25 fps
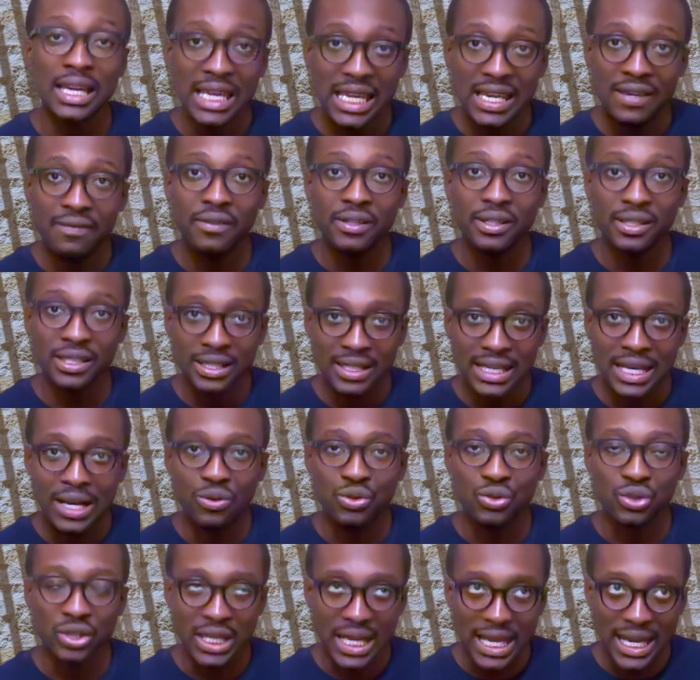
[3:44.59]
Even the
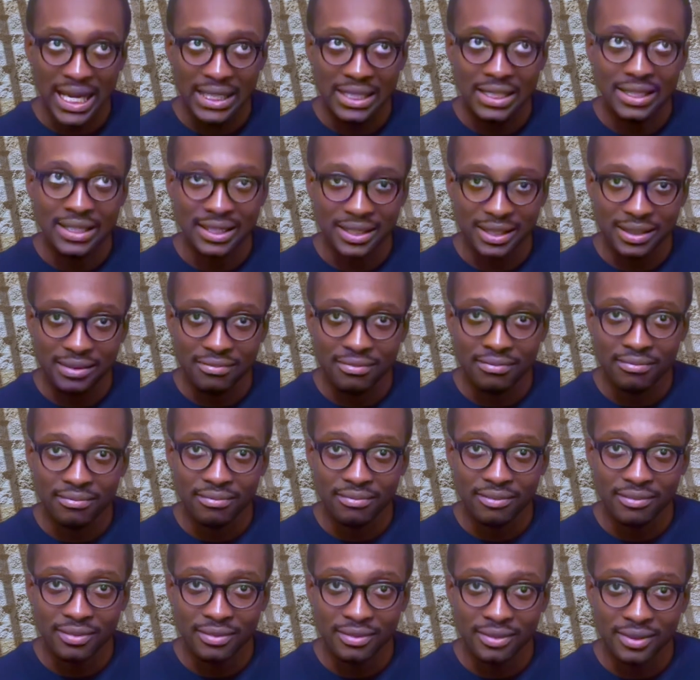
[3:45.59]
downside
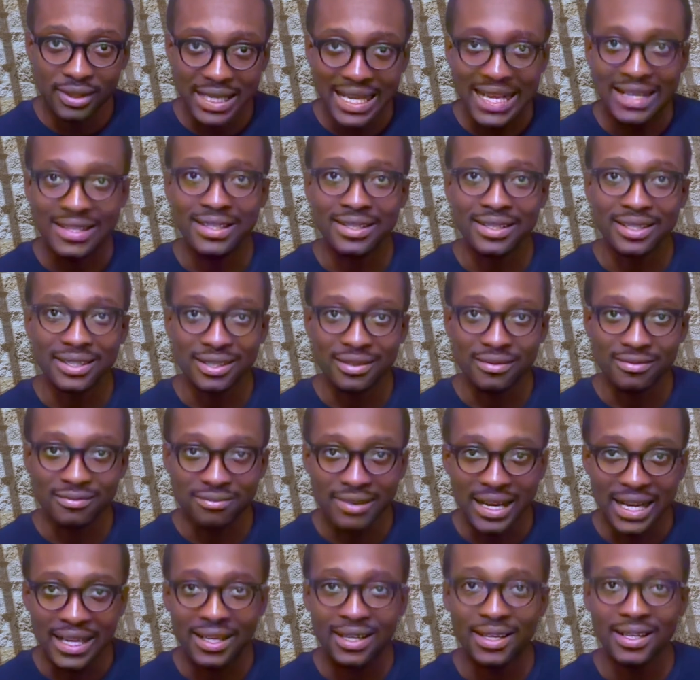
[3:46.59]
doesn't
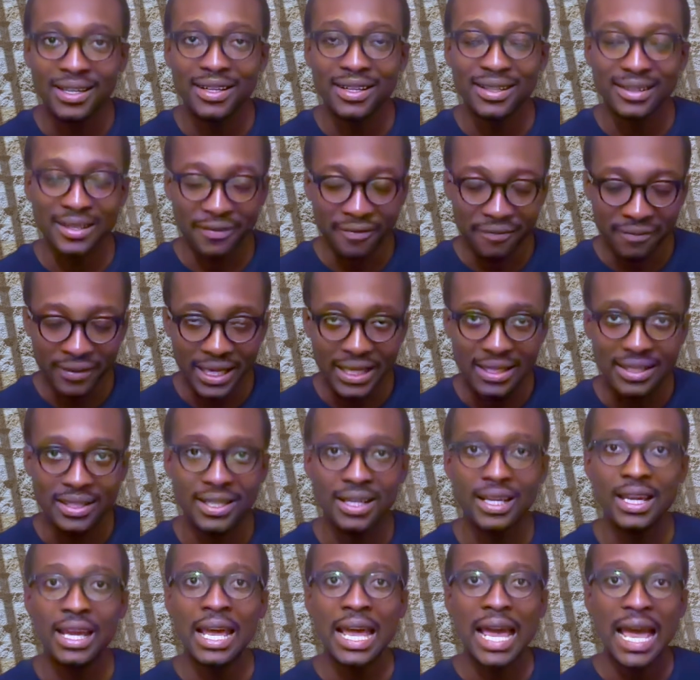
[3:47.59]
wreck the
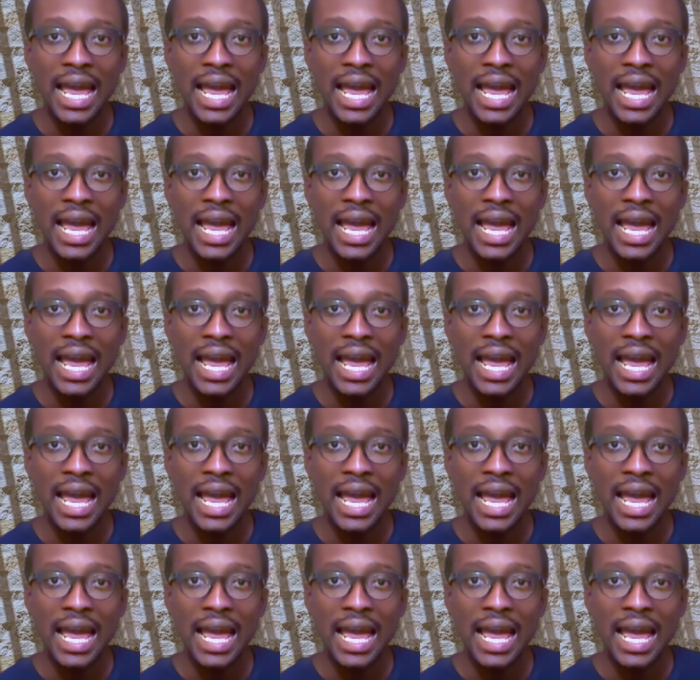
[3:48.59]
fund.